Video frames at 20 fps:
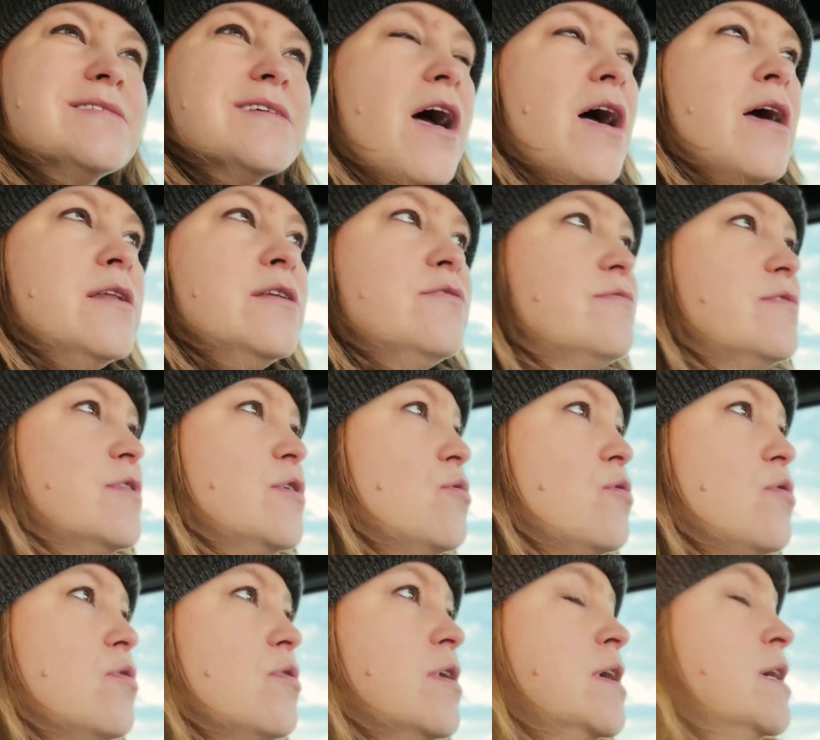kind of
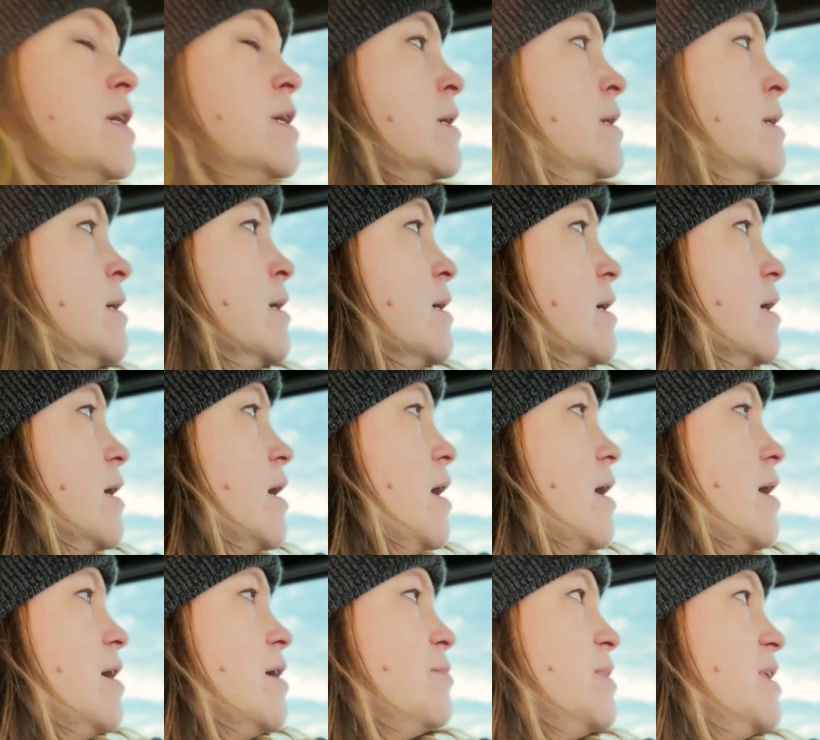local
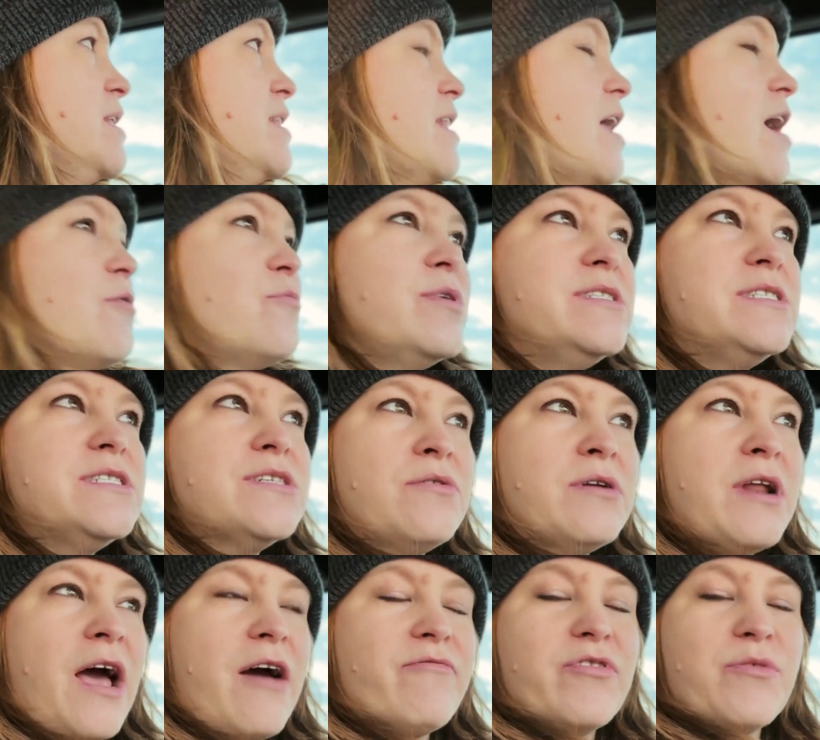in that we
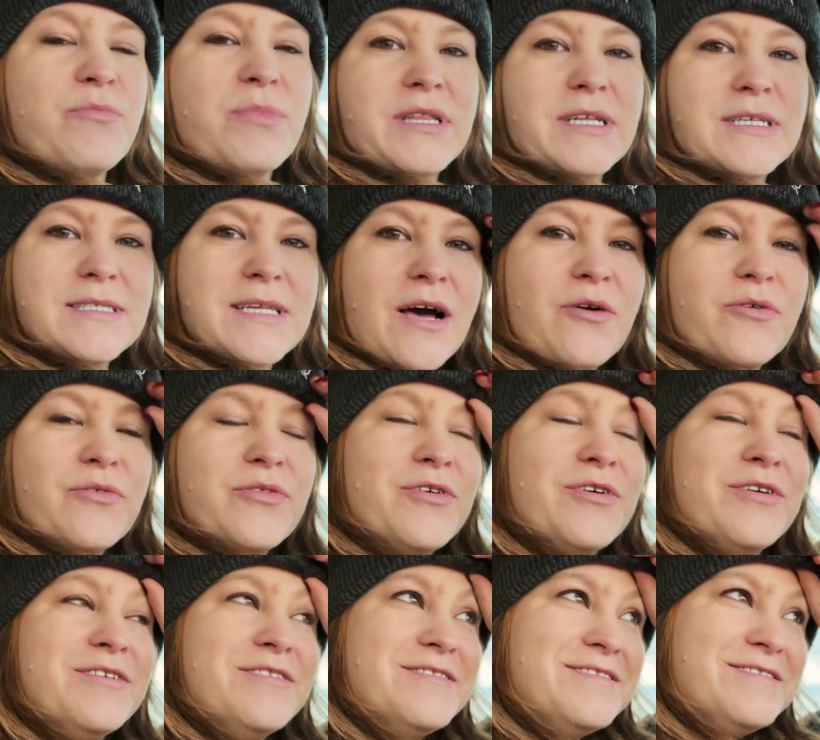don't have them in the South.